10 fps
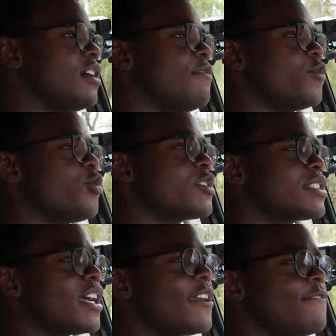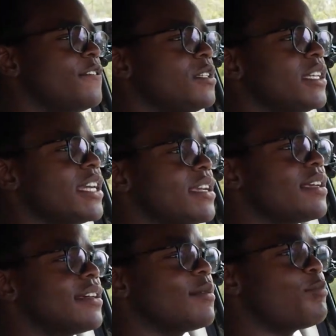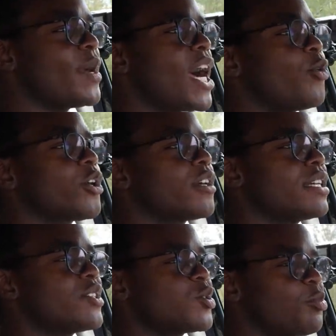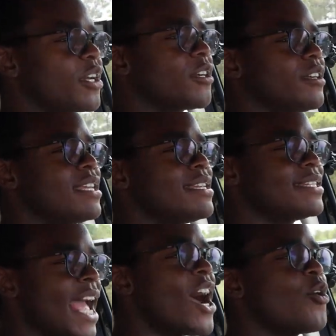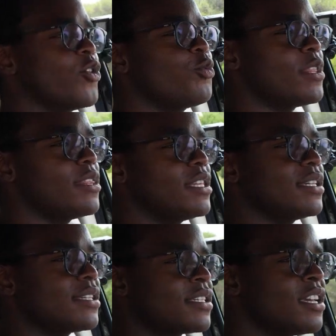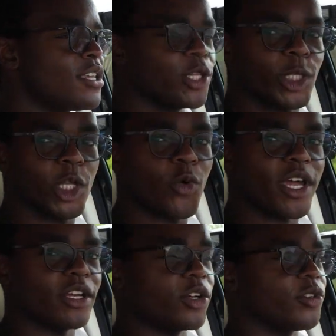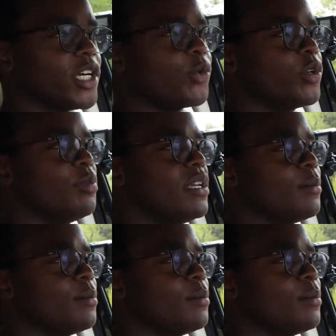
Of course, I feel like power is better in town with this. The low-end grunt would be